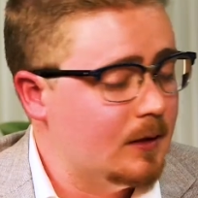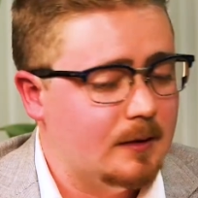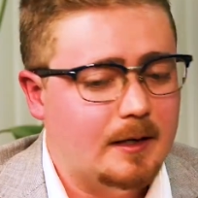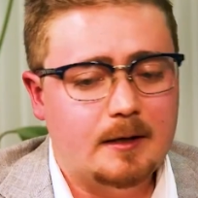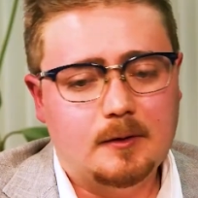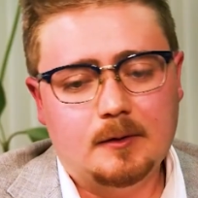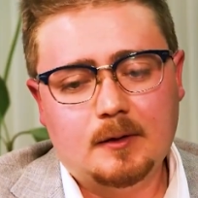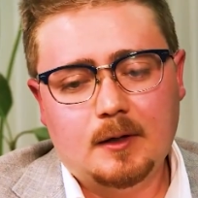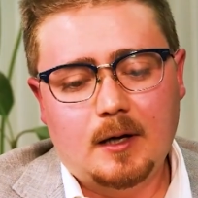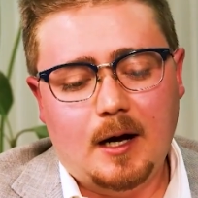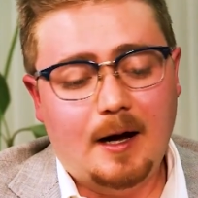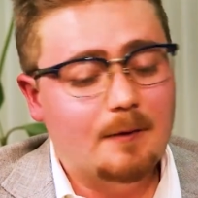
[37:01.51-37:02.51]
Now,
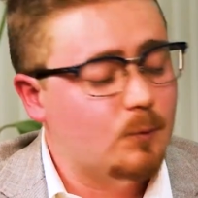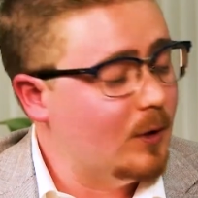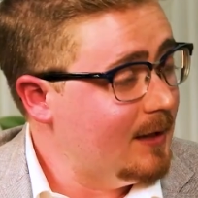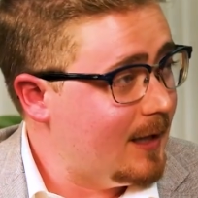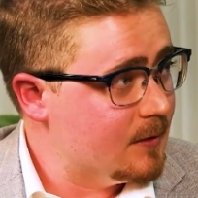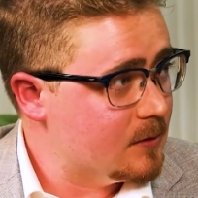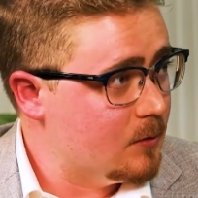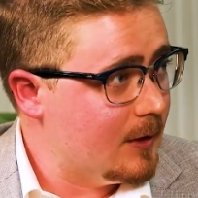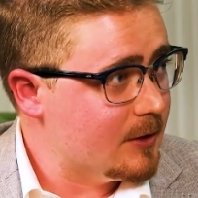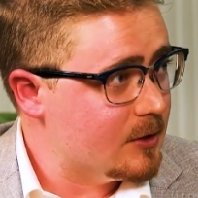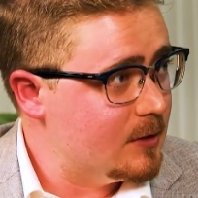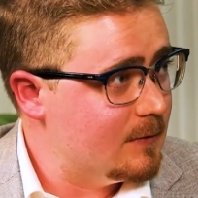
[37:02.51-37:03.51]
I have one last
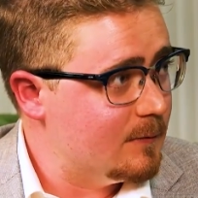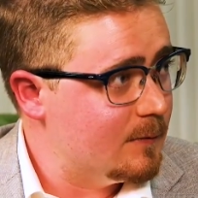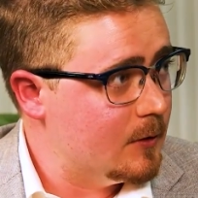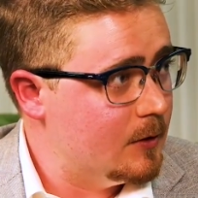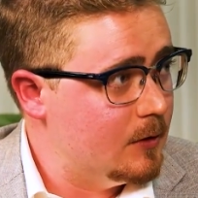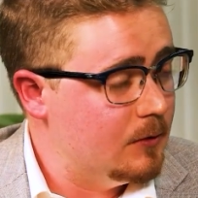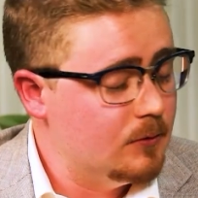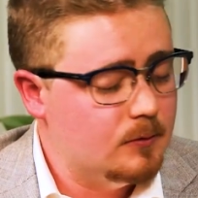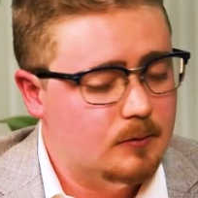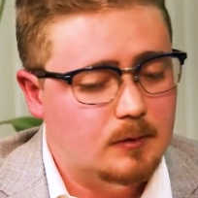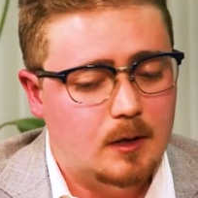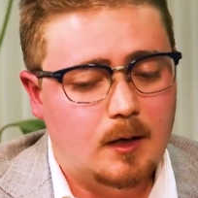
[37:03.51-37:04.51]
question for
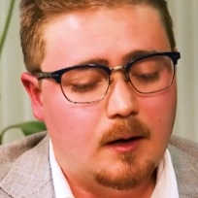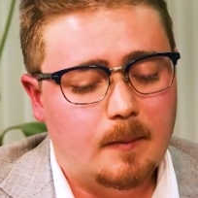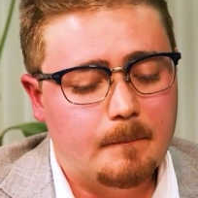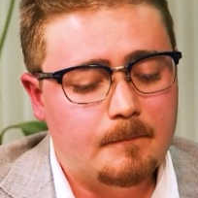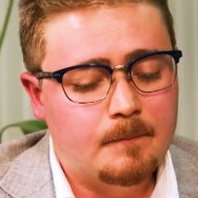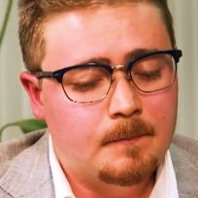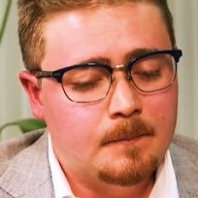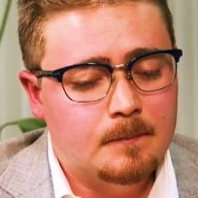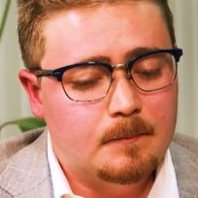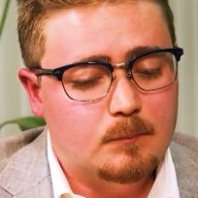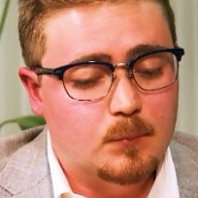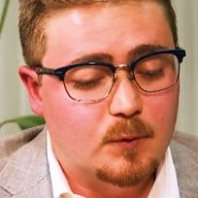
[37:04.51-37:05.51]
you
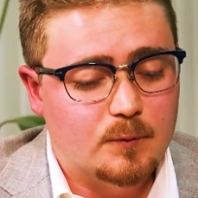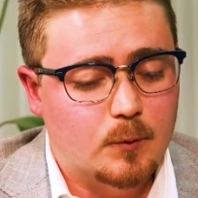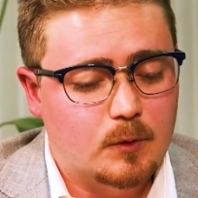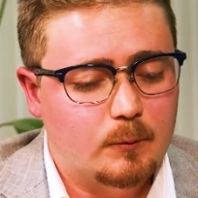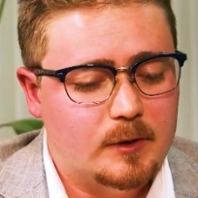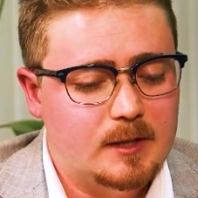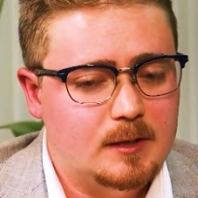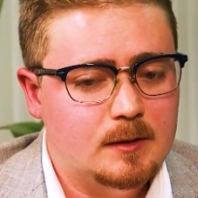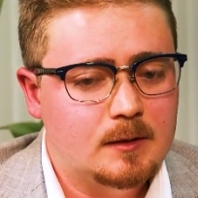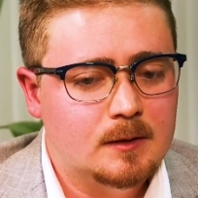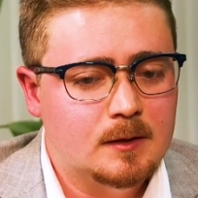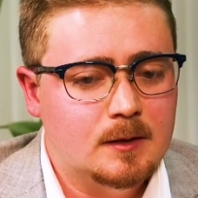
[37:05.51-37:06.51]
before
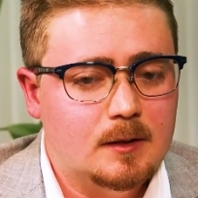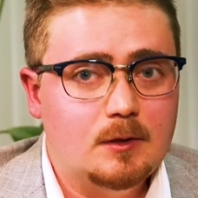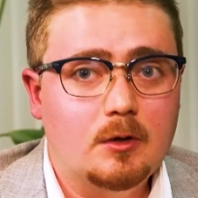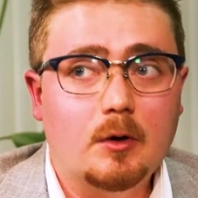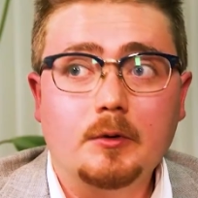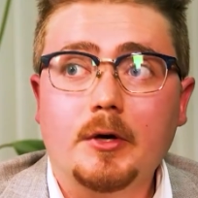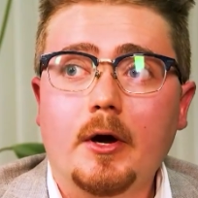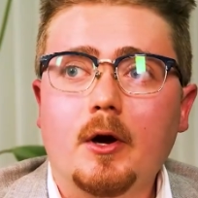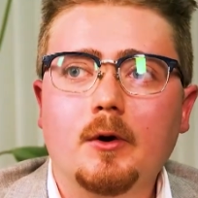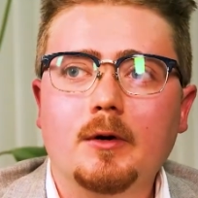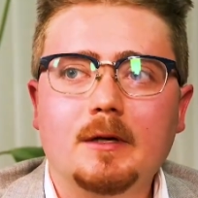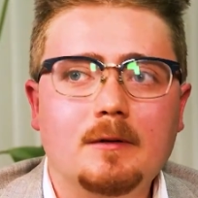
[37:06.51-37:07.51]
we,
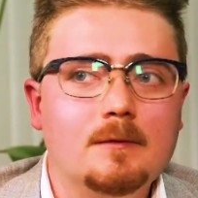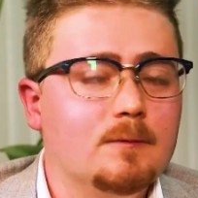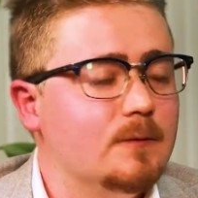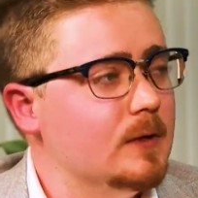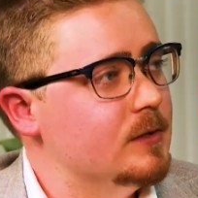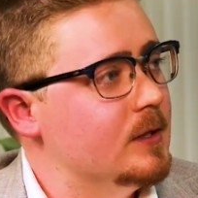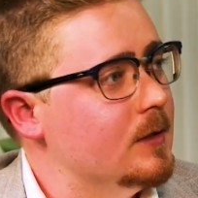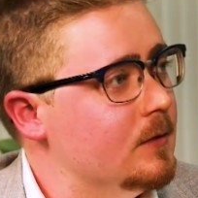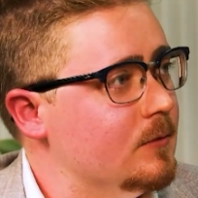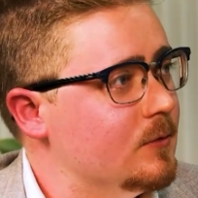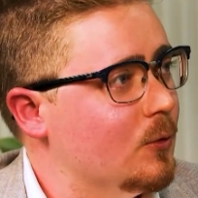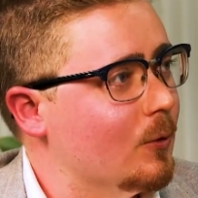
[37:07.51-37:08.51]
go and visit
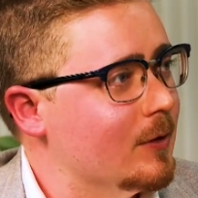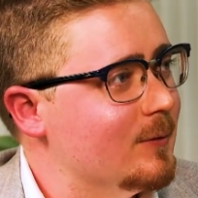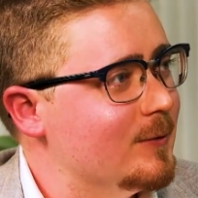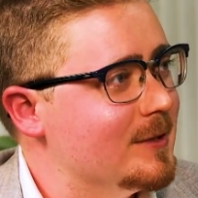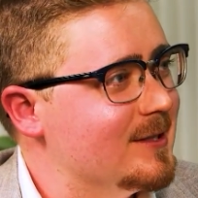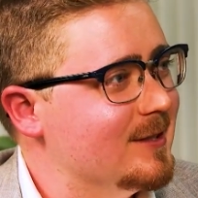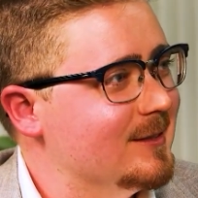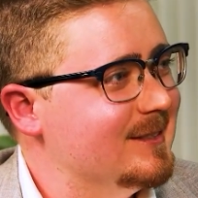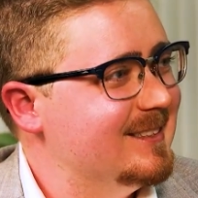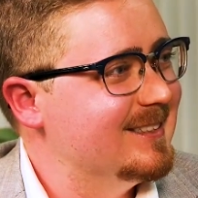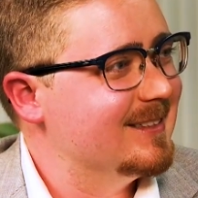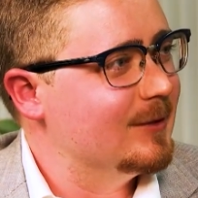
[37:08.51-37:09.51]
and tour the
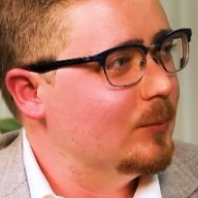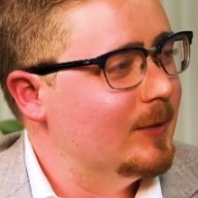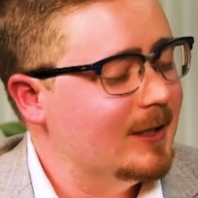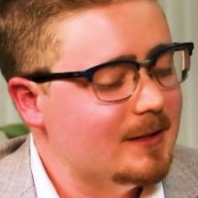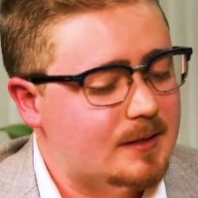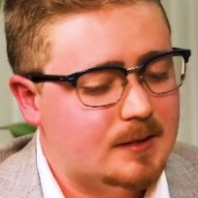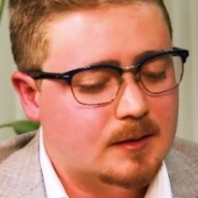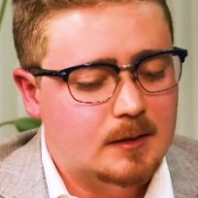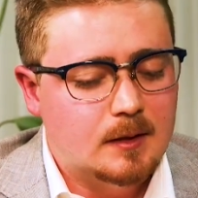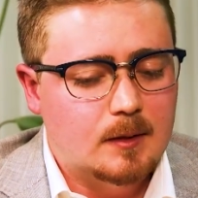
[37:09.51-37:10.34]
facility a little bit.